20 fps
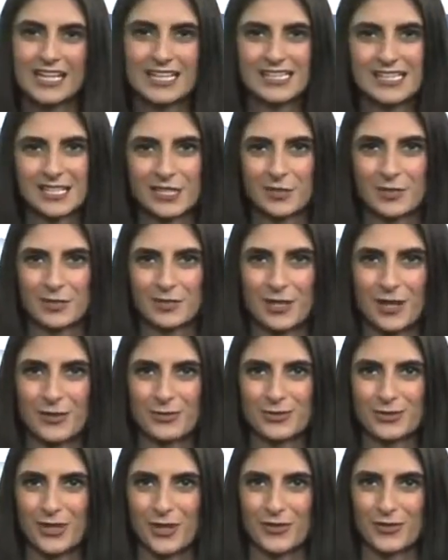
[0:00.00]
and continuing
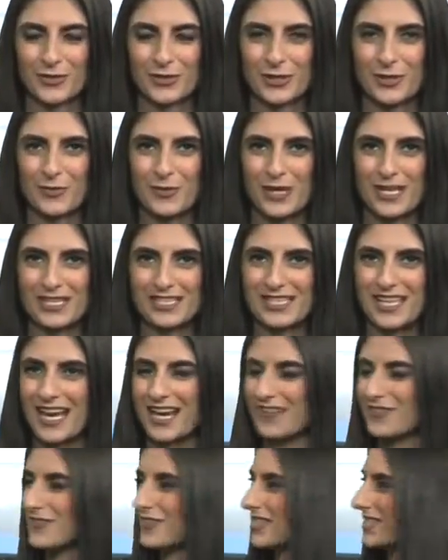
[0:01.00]
those southerly winds
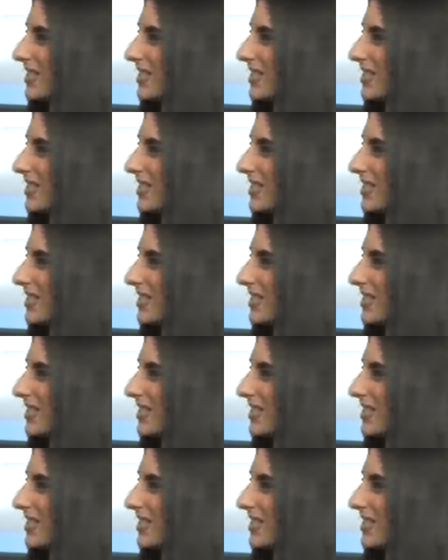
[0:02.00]
out